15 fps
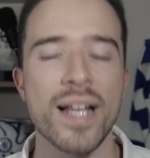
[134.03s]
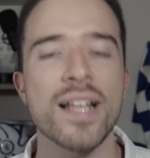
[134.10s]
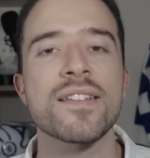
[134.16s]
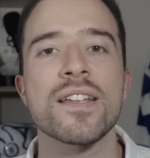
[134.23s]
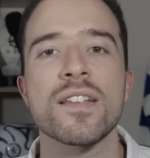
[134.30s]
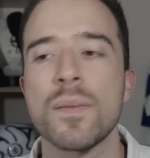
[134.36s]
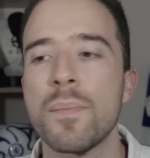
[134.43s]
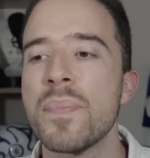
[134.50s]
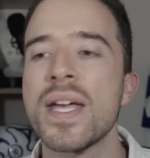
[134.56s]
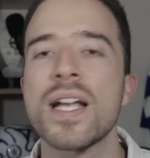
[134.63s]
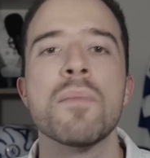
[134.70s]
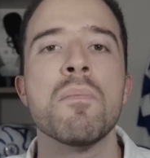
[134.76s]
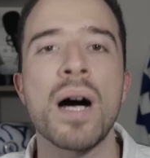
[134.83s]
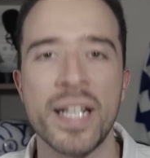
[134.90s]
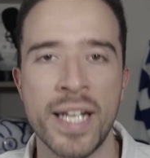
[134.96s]
This is a
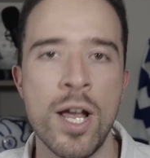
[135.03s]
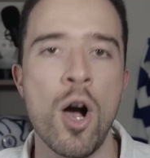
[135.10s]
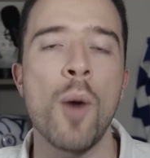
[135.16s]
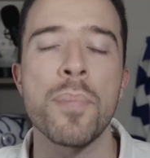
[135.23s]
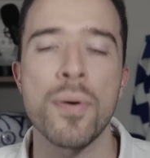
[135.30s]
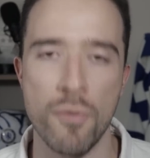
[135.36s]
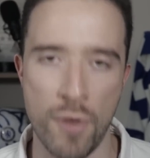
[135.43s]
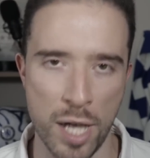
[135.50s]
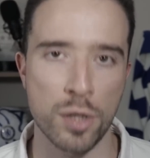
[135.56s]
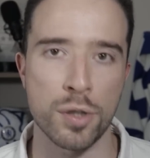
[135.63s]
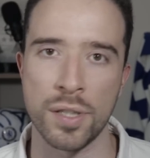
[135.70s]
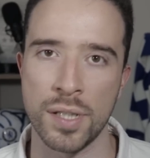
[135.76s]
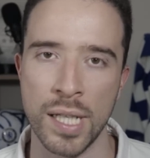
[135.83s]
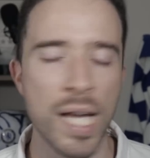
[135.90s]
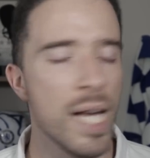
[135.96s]
big money
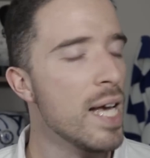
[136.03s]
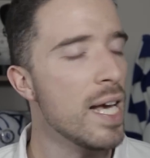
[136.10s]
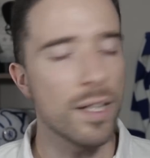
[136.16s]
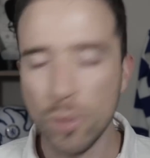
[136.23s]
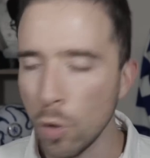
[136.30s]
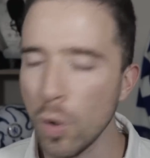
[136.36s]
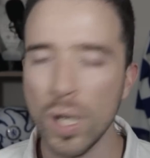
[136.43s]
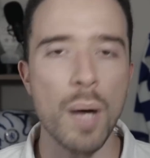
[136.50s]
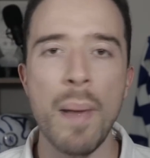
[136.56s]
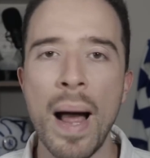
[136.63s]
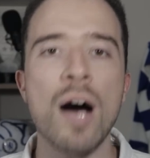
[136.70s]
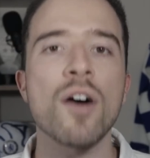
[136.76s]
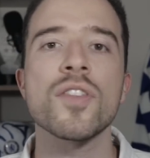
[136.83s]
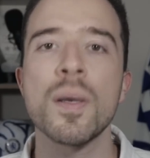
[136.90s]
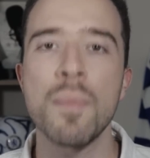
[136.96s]
operation. It's all
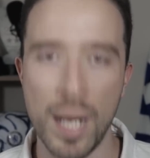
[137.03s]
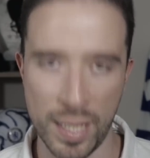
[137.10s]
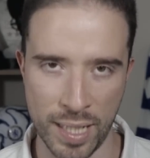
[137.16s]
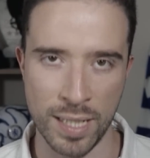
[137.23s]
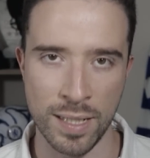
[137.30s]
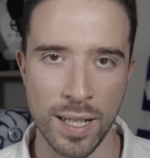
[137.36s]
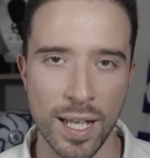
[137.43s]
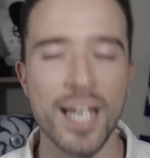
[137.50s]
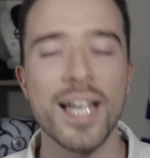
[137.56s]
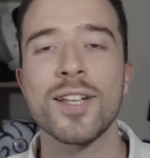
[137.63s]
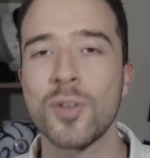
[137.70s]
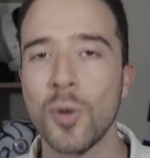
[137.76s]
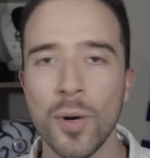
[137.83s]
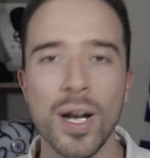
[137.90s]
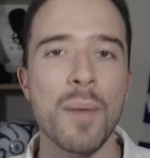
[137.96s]
about the money.
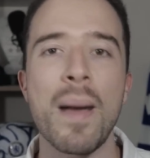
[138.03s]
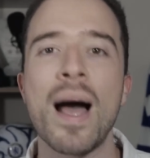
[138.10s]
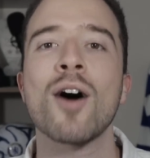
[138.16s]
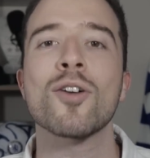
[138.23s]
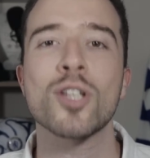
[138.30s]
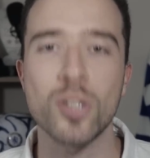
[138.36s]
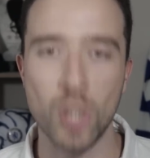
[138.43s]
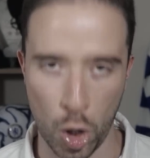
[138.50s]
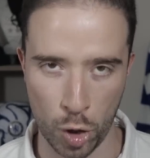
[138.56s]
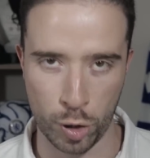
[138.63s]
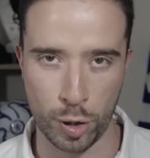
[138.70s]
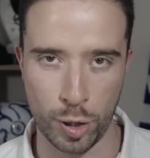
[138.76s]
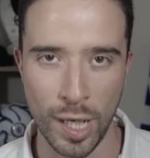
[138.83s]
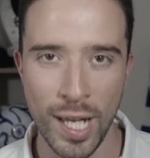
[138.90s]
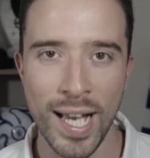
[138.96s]
It's all about the
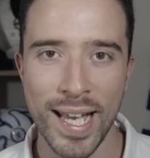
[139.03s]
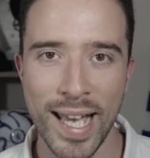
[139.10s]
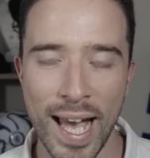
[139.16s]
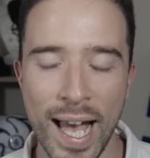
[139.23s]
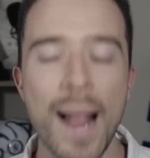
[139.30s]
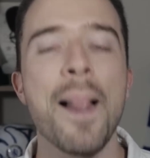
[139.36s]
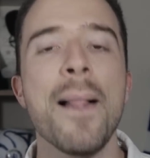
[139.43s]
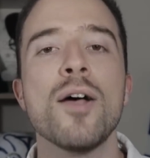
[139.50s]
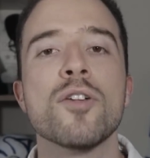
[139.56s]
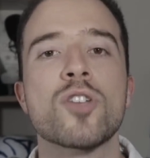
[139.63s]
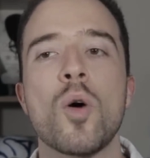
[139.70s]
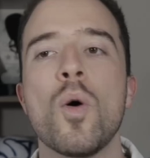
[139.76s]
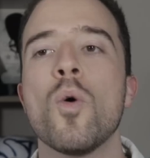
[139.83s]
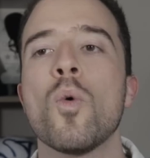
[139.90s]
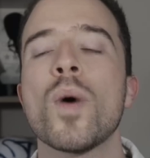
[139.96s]
dosh, yeah?
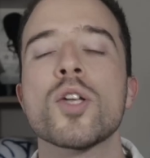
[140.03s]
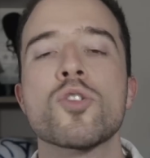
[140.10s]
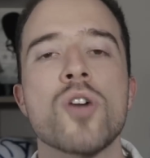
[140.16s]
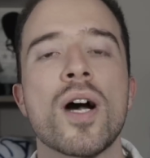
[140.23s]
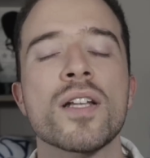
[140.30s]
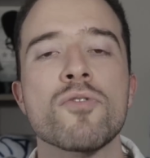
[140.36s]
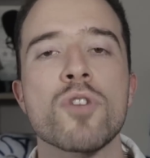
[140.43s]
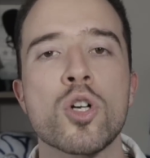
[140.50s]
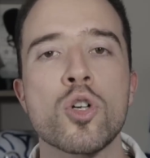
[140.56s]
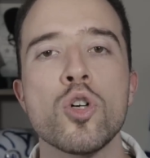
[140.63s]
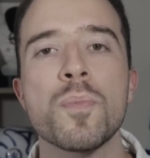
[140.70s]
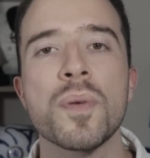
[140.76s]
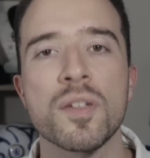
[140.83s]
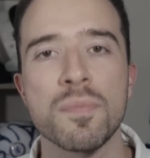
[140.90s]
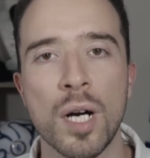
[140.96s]
So we're trying to
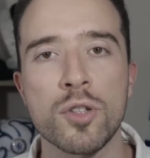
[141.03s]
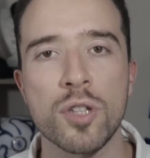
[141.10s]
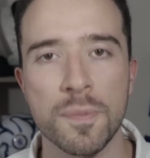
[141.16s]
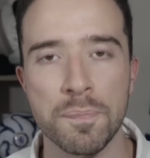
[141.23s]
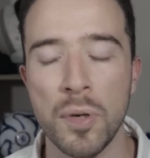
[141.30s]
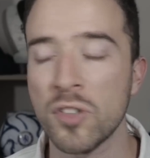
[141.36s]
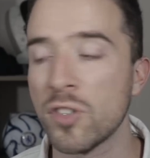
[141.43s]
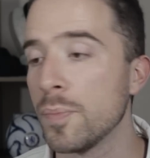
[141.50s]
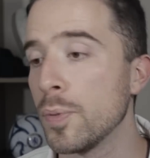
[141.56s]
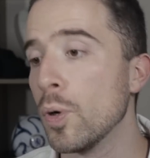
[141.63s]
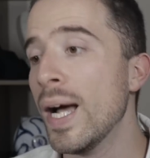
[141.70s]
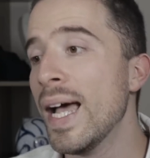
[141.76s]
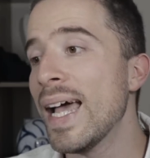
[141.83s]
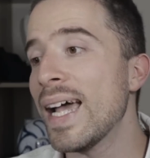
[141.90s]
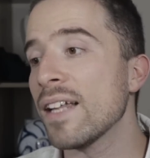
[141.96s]
recoup as much as possible.